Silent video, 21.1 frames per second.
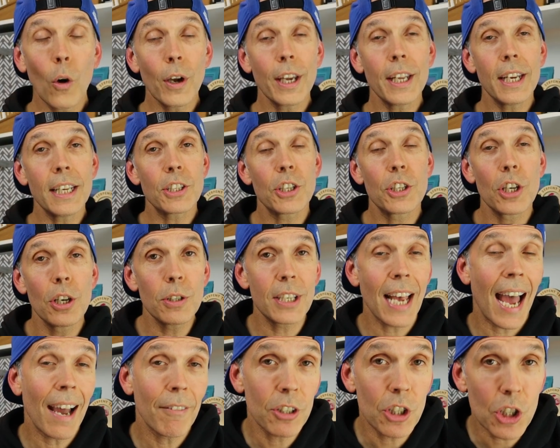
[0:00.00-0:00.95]
All you need to do
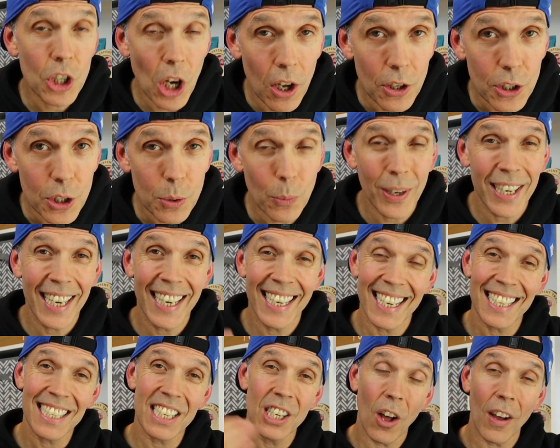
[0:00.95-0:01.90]
to have a chance of winning
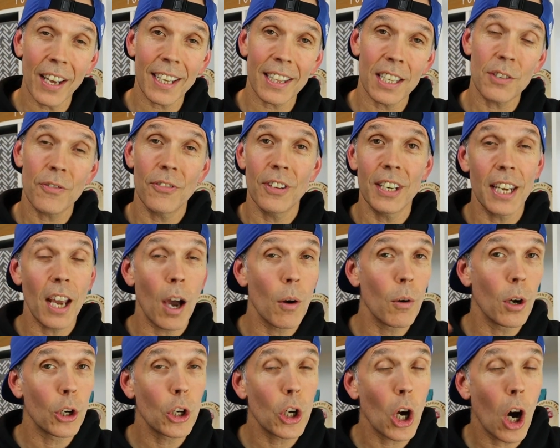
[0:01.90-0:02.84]
is like this
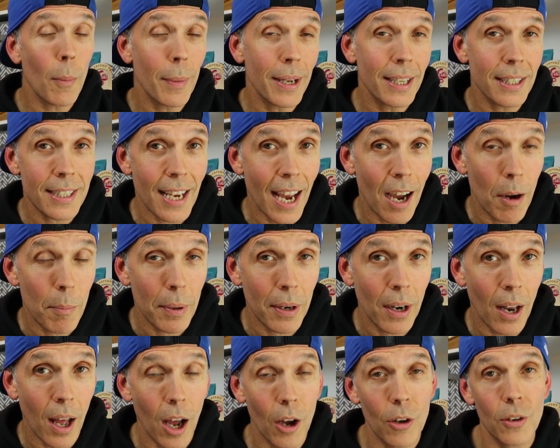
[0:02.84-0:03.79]
video and comment down
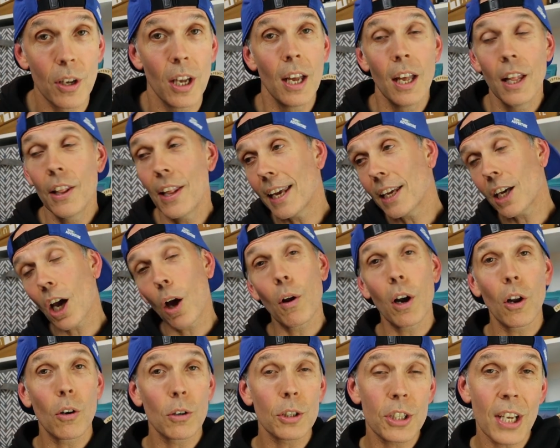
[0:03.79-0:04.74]
below. Then
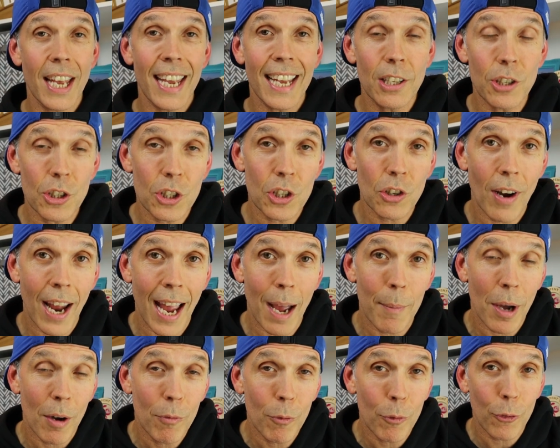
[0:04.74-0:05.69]
go along to
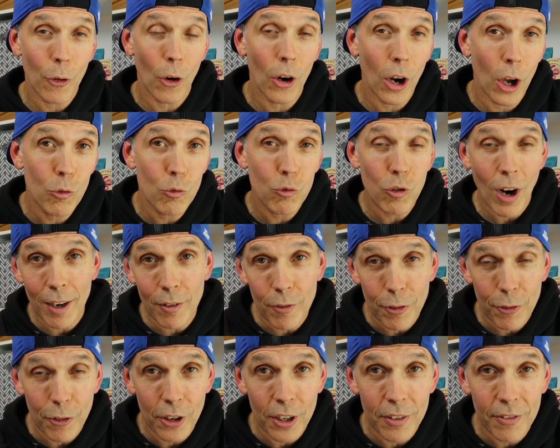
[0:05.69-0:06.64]
Instagram and follow
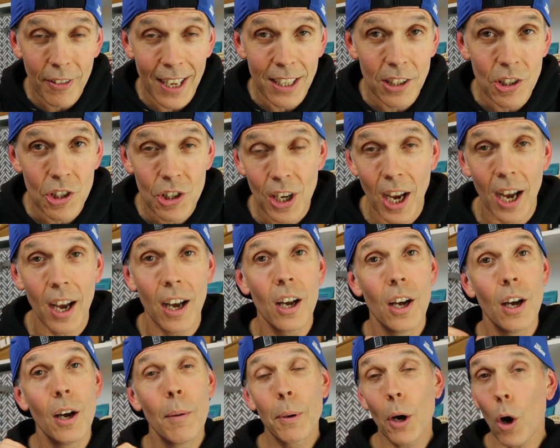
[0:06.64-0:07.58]
Run4Adventure,
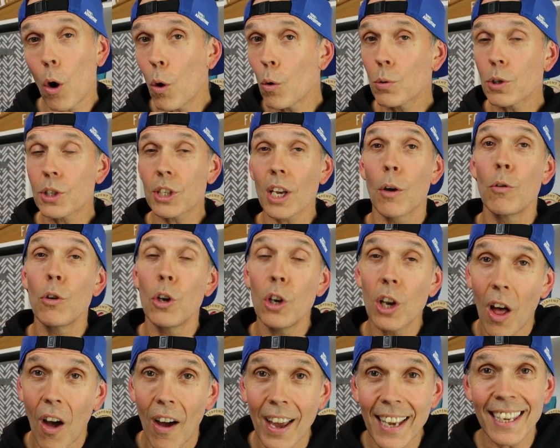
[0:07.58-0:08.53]
but also
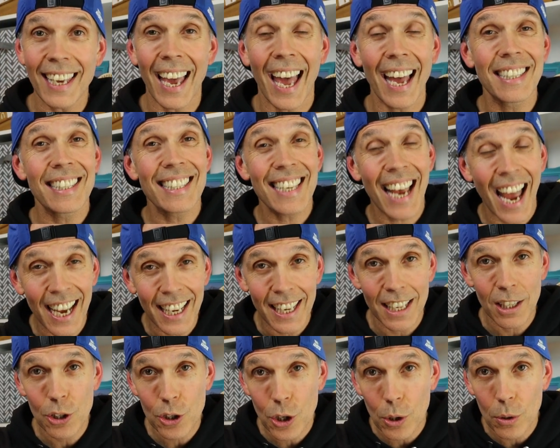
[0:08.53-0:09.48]
like and tag
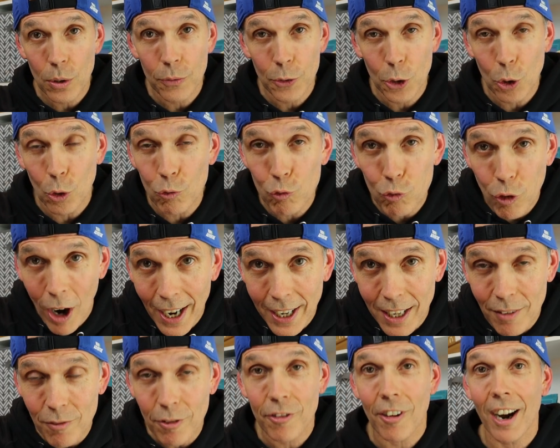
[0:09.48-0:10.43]
in two of your
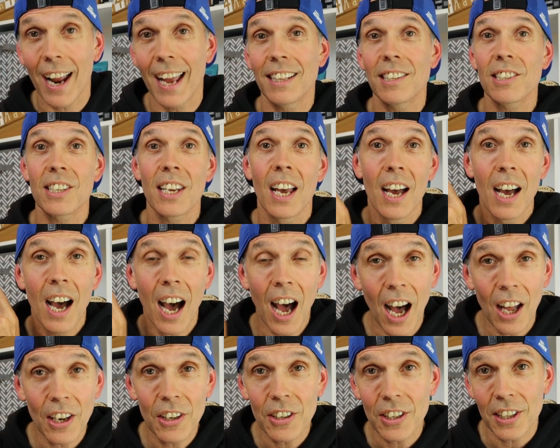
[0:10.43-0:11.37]
running friends
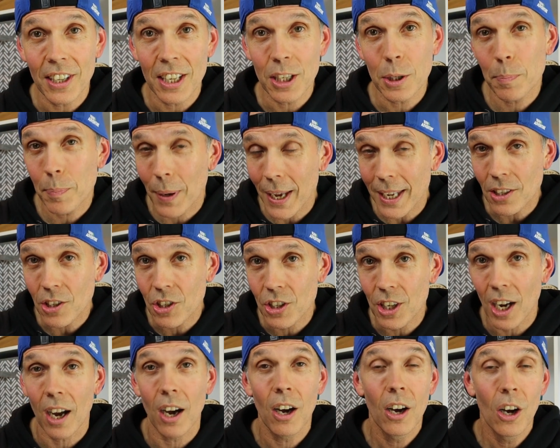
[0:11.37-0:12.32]
under this
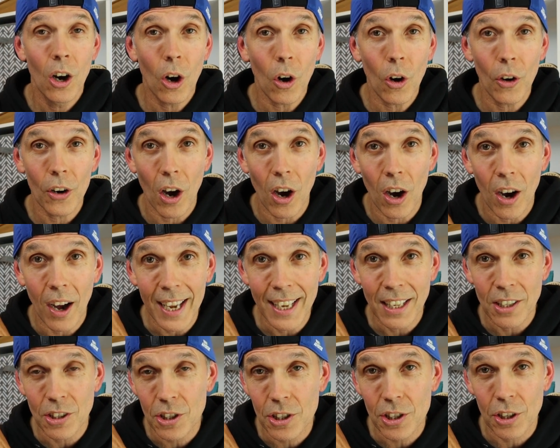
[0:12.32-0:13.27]
picture on our
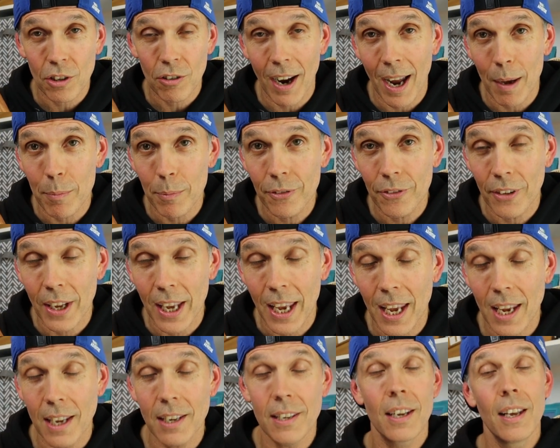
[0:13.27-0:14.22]
Instagram
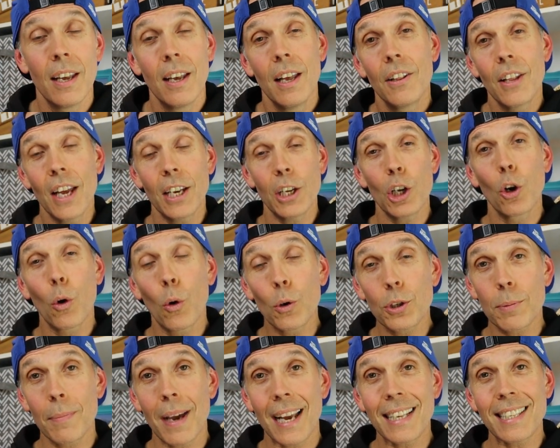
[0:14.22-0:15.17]
feed. Then you'll
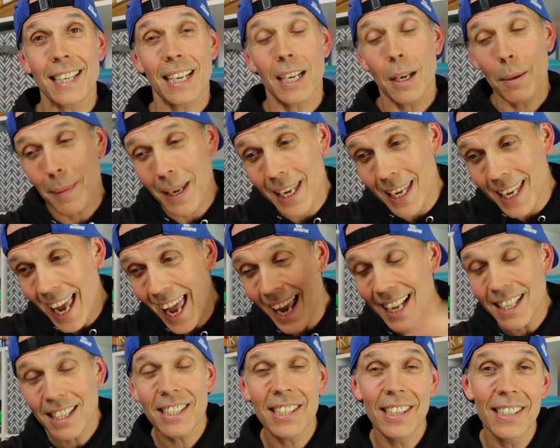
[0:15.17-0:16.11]
automatically be
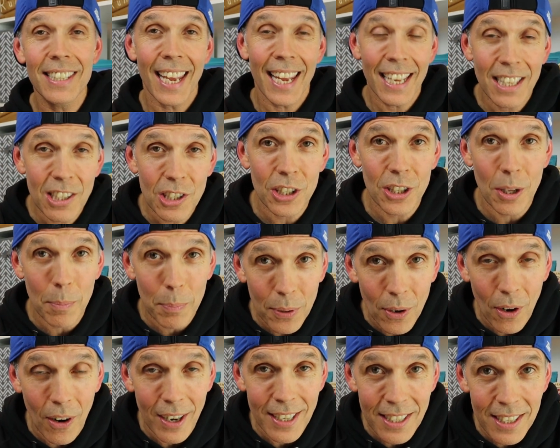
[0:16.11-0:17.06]
entered into the
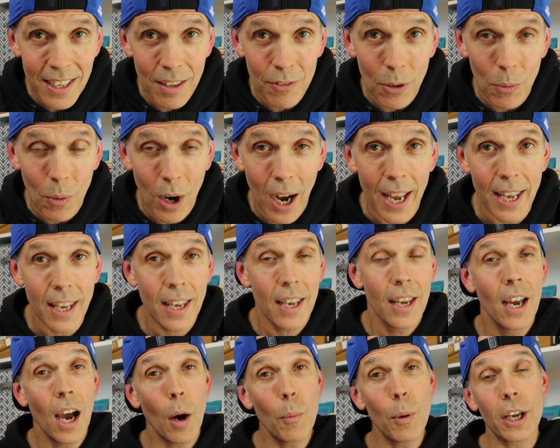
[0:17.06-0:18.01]
prize giveaway.
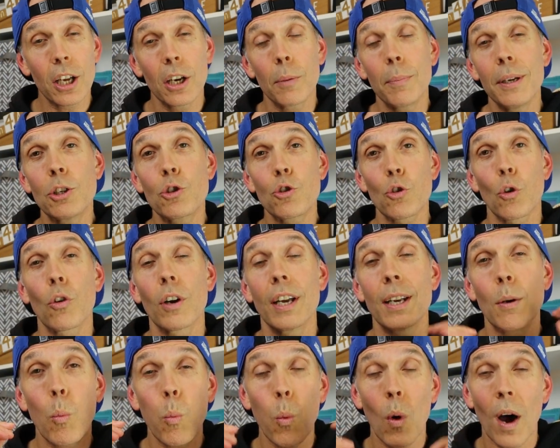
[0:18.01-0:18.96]
And we're gonna be
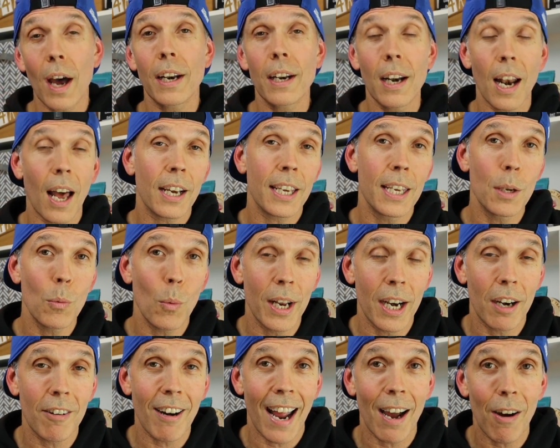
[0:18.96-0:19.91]
drawing one lucky
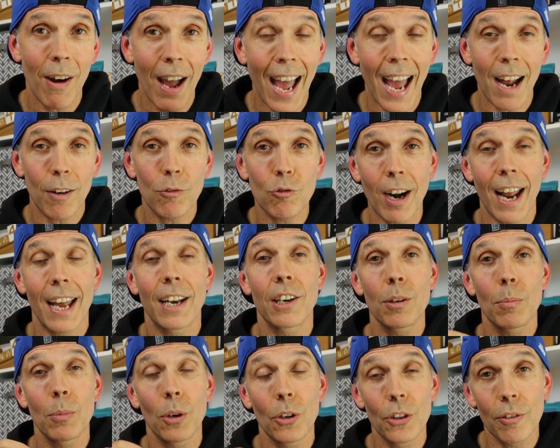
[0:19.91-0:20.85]
winner out at
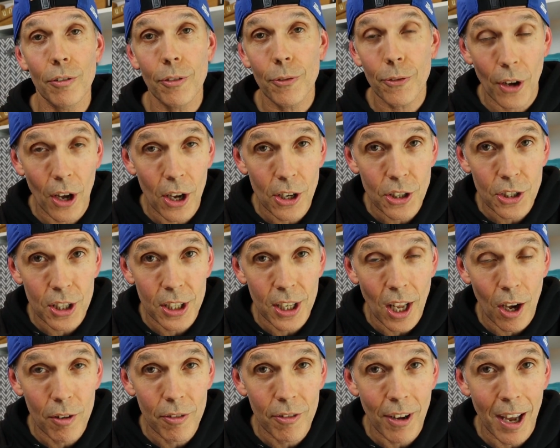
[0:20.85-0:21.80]
random on the 1st of
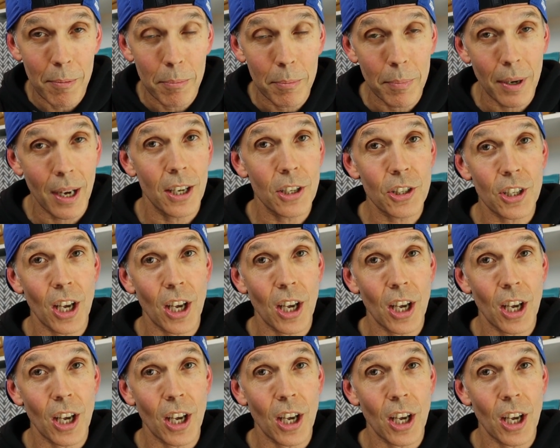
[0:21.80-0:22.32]
November.